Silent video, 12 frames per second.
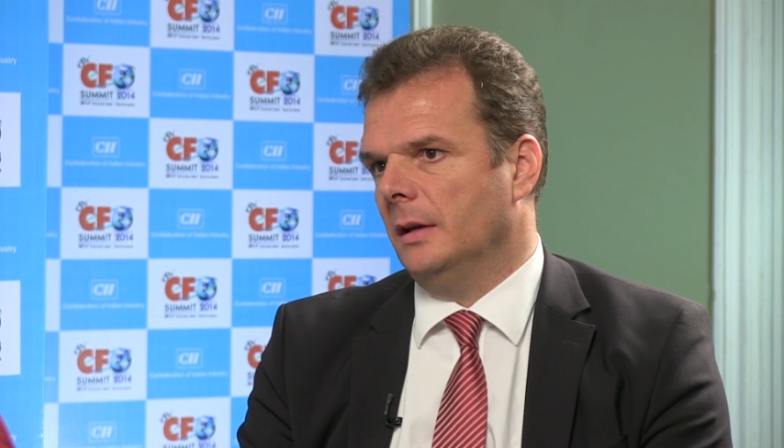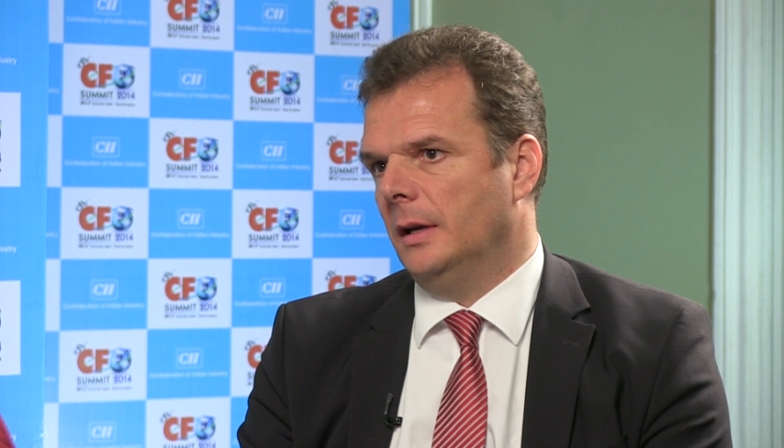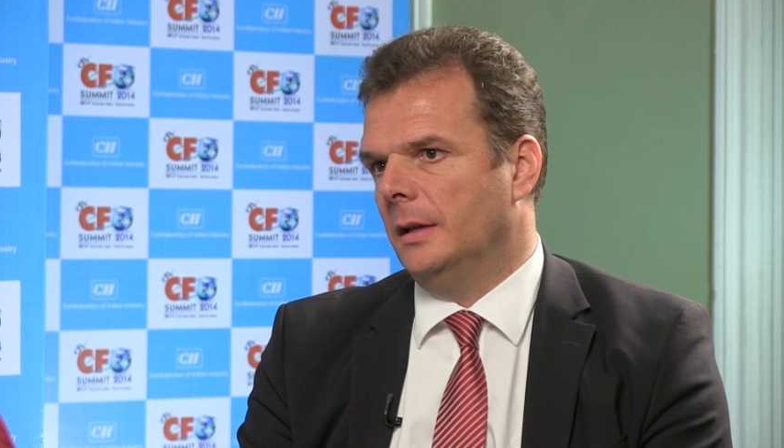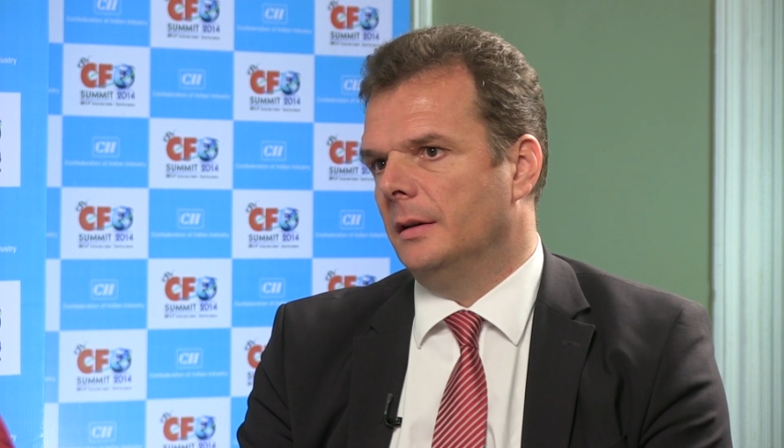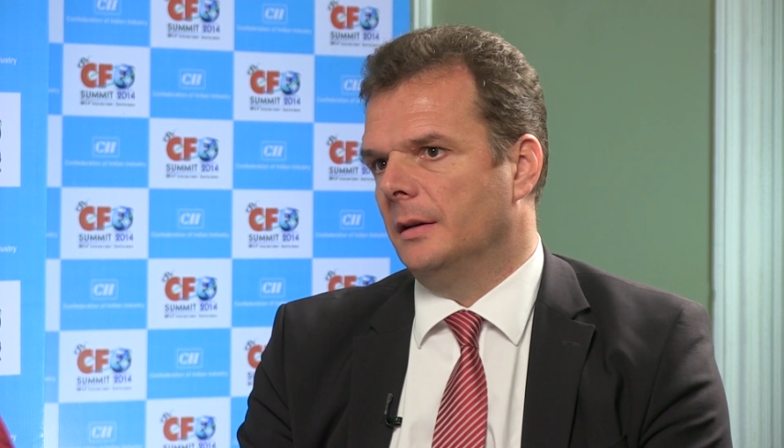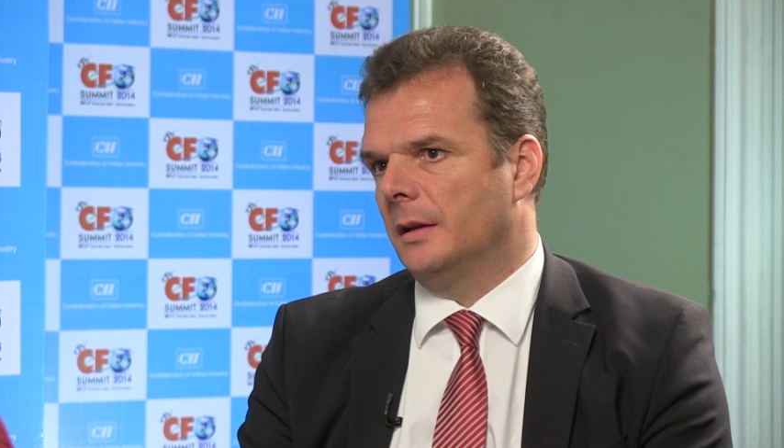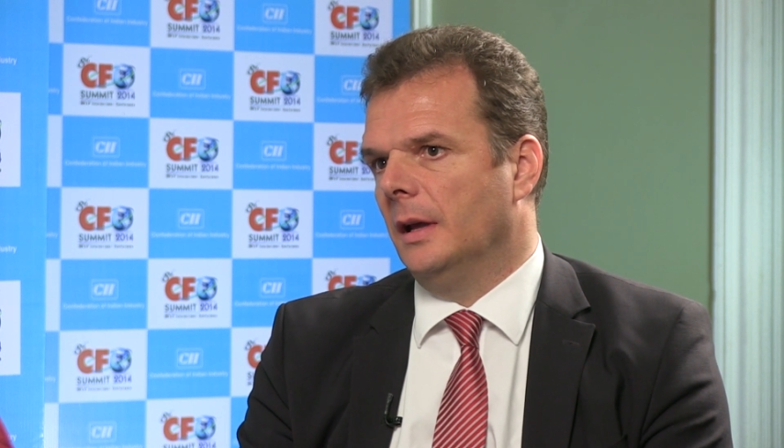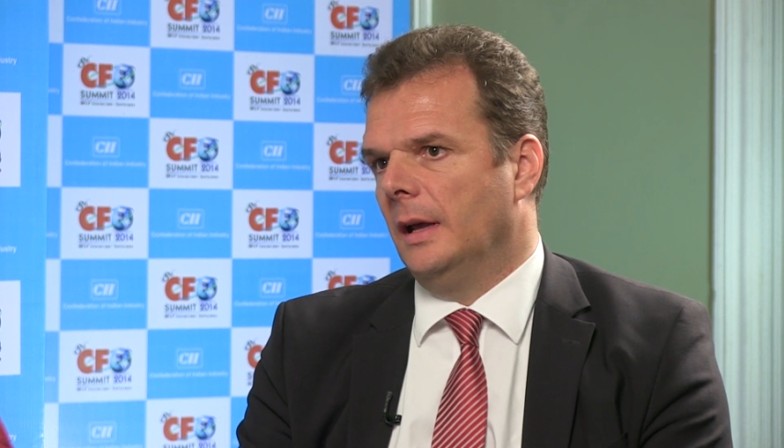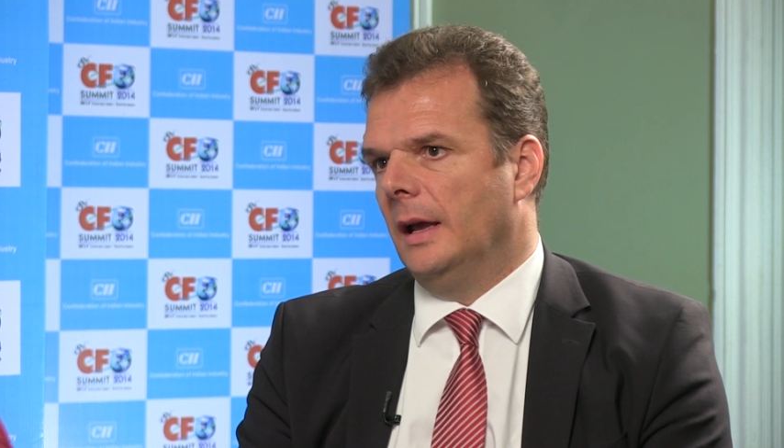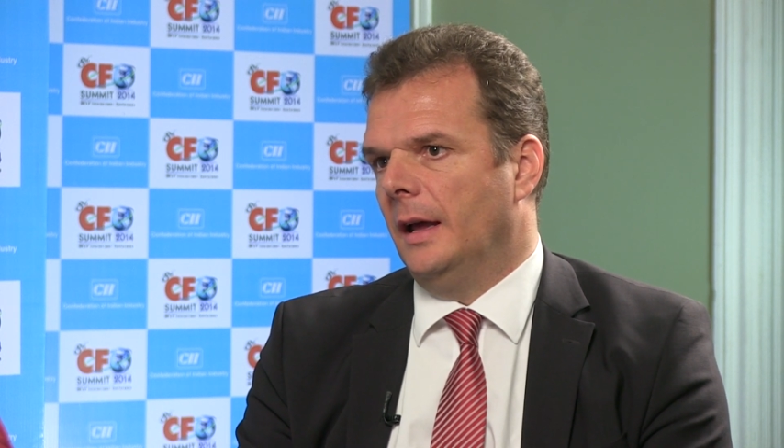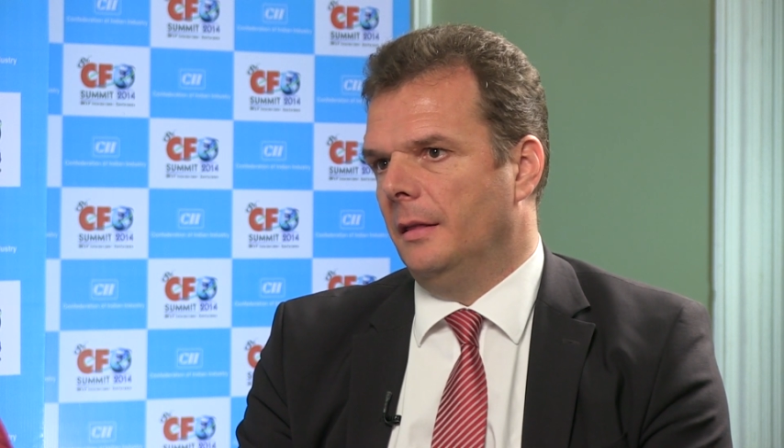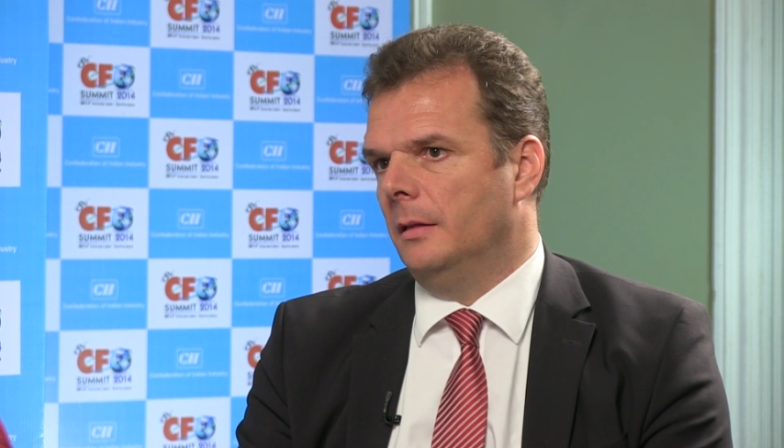
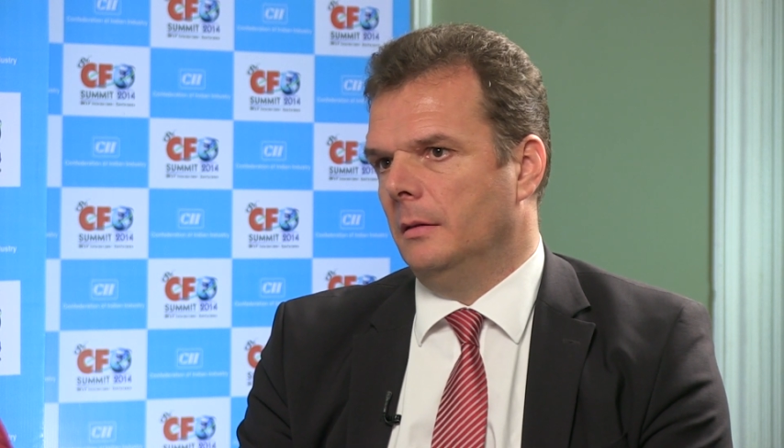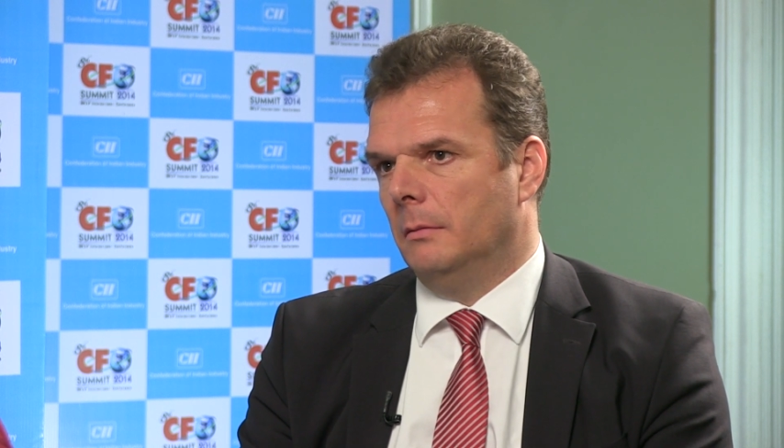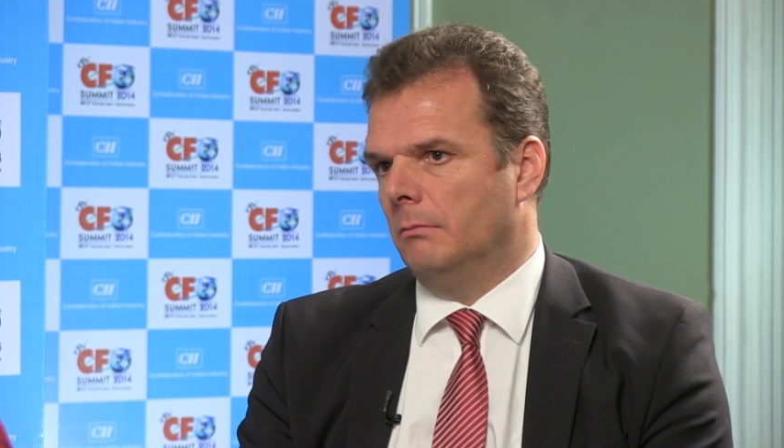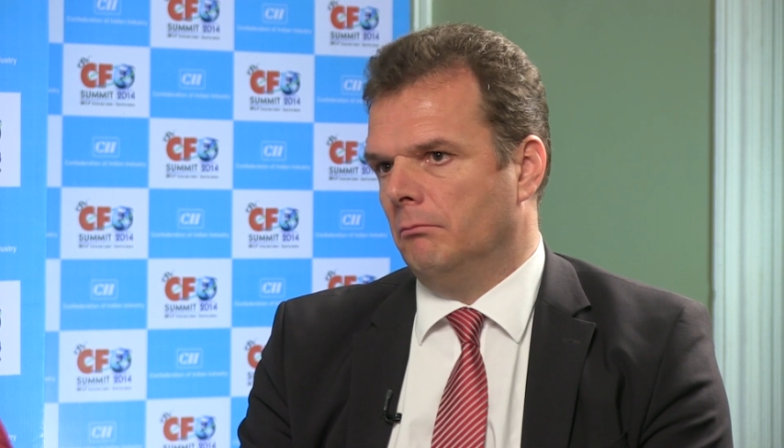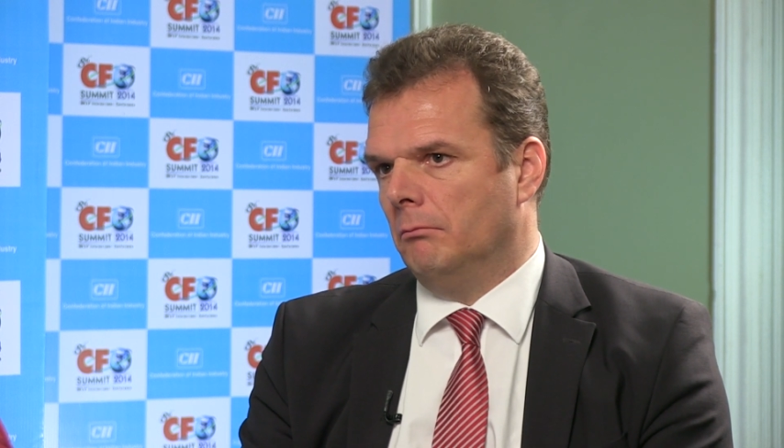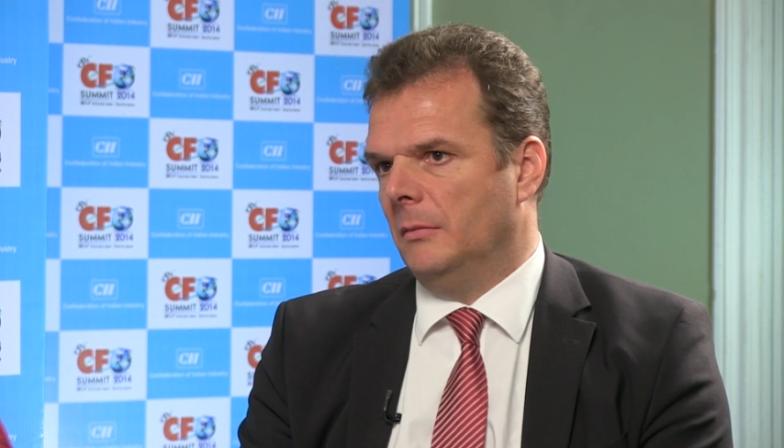and